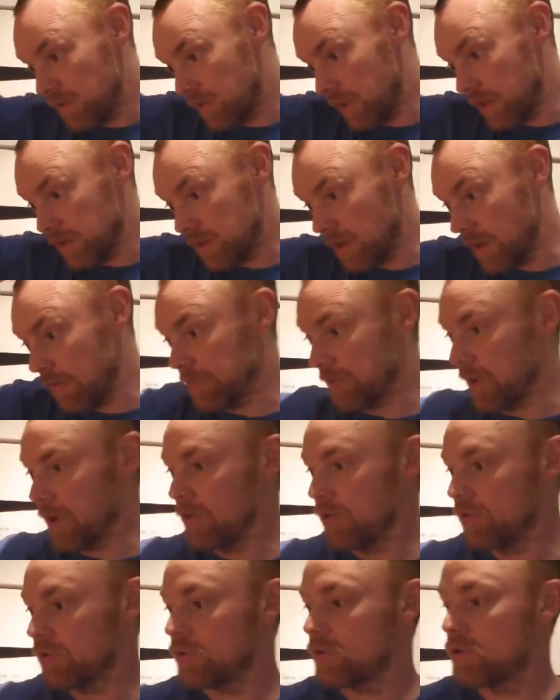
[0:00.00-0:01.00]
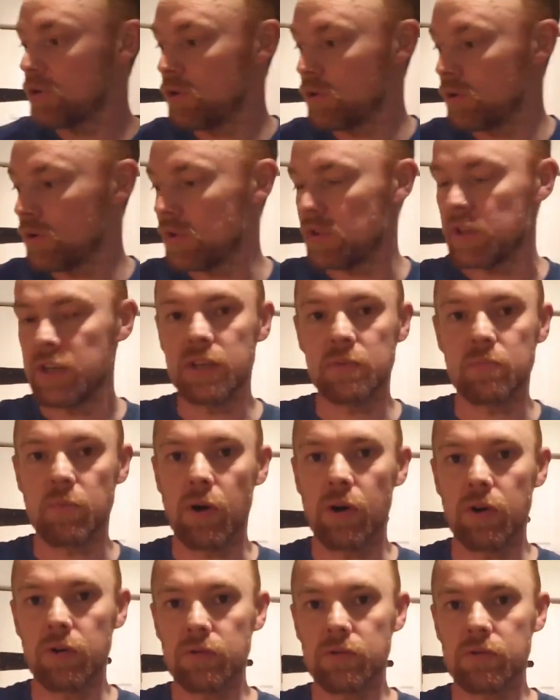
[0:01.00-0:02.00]
I've done 2 of these
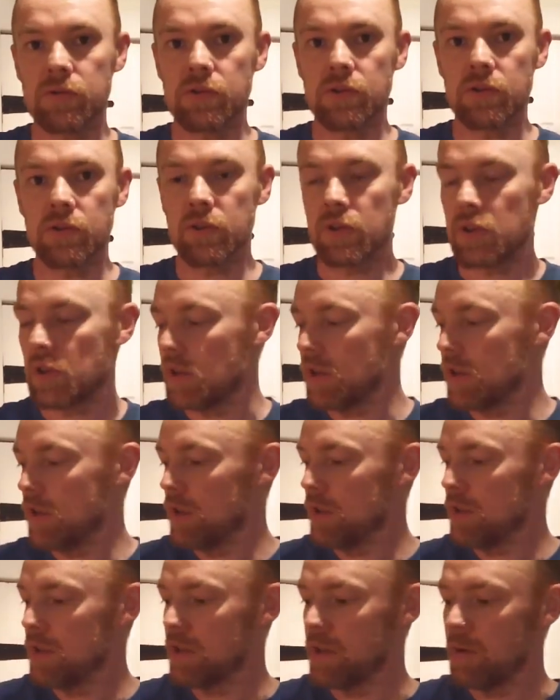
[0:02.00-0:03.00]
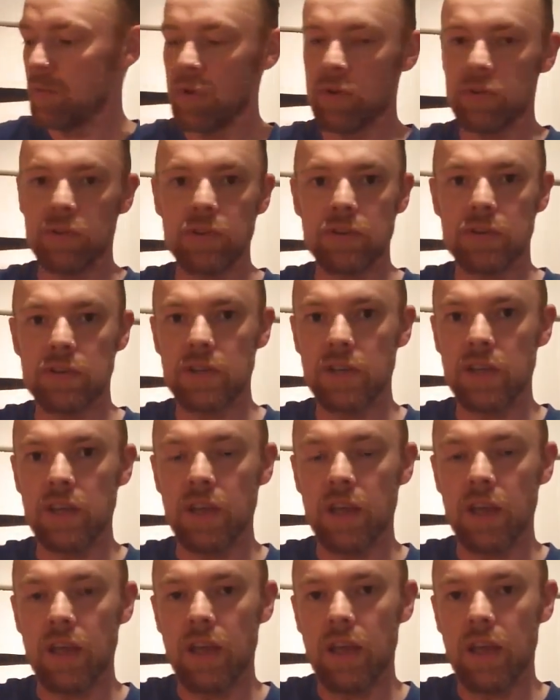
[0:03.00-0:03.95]
bottles that you're about to see.